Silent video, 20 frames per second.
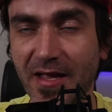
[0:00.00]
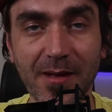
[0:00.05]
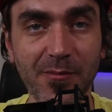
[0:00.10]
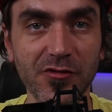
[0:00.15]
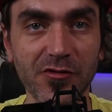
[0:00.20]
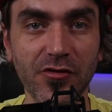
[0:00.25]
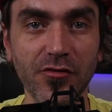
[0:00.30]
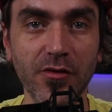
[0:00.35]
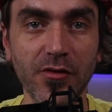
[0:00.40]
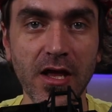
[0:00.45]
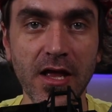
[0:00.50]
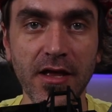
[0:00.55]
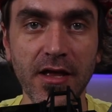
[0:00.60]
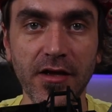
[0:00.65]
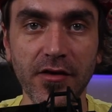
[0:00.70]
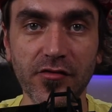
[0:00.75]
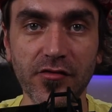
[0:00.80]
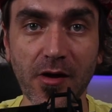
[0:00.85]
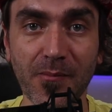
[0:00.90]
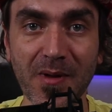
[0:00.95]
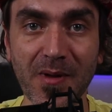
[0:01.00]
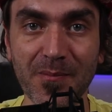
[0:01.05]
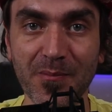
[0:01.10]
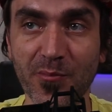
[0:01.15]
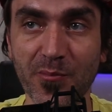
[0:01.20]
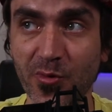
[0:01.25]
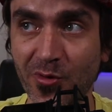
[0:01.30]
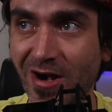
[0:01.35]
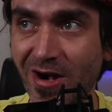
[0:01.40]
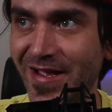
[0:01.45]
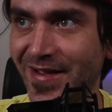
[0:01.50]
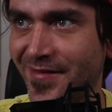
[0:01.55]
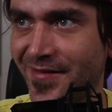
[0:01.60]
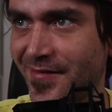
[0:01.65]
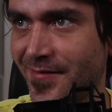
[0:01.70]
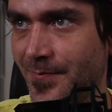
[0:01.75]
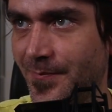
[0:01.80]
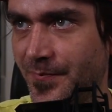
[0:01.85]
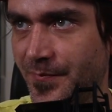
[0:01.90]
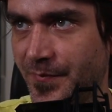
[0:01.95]
being able to chop up
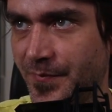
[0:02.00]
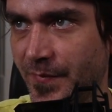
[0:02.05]
breaks.